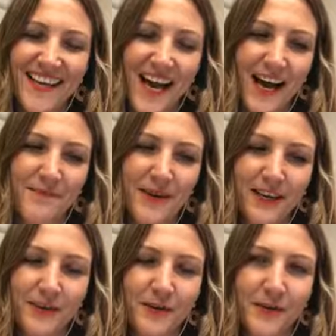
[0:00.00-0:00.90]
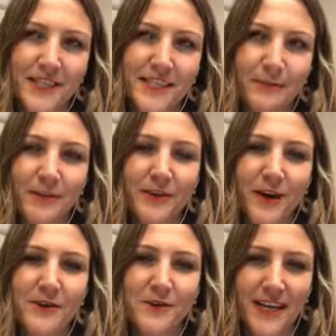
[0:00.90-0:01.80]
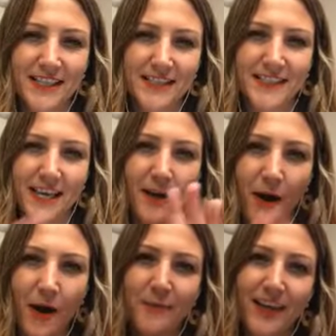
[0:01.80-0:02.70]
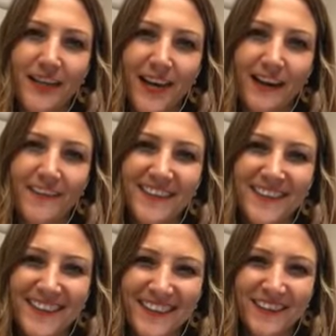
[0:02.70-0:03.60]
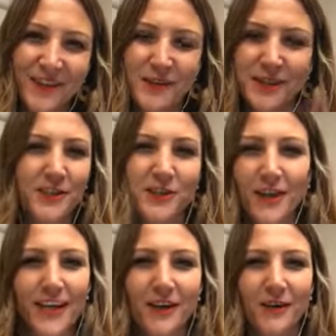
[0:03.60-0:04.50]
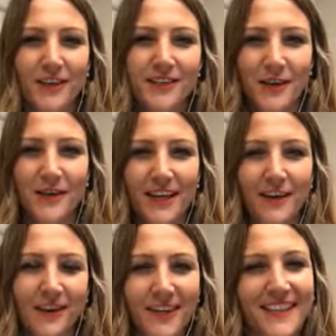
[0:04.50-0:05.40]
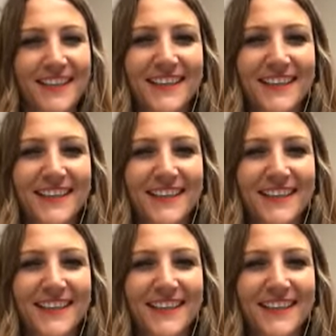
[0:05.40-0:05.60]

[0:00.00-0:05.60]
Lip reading: And are you using some of your own tricks to stay calm right now? Or are you just enjoying it all and soaking it all in?